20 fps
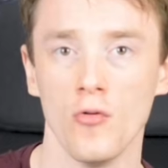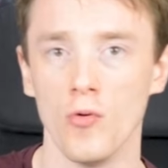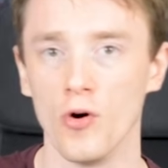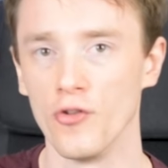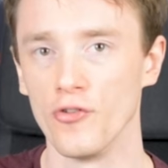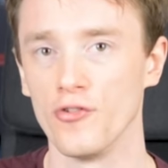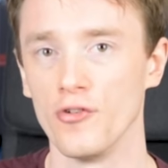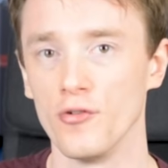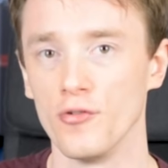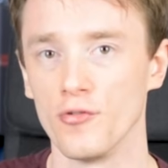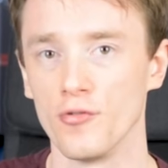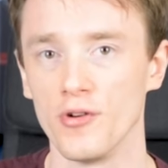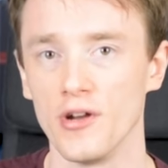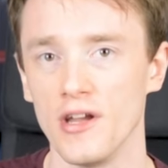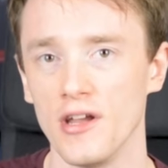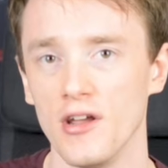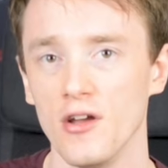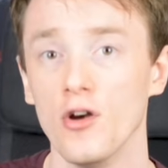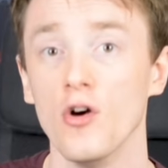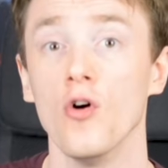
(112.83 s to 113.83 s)
1, 2,
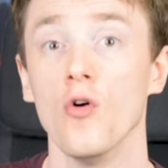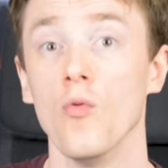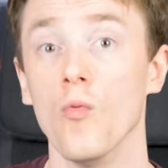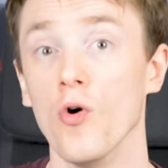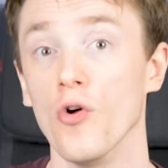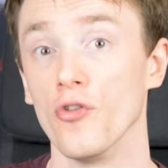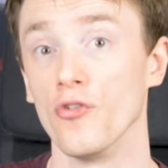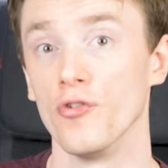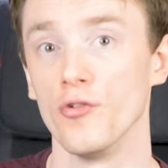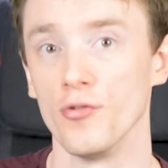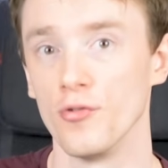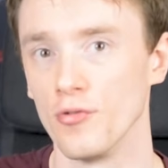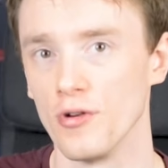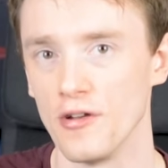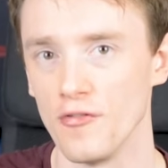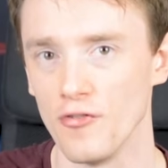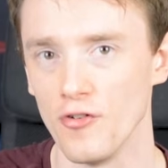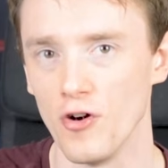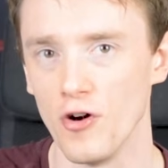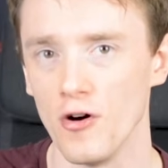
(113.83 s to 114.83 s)
3, 1, 2,
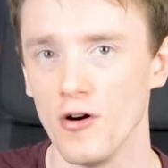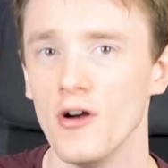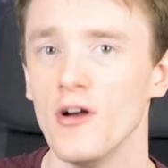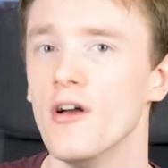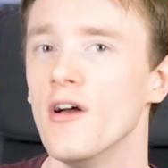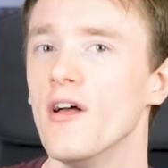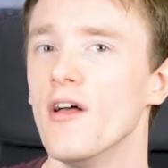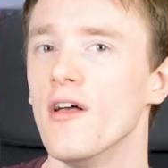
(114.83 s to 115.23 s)
3, 4.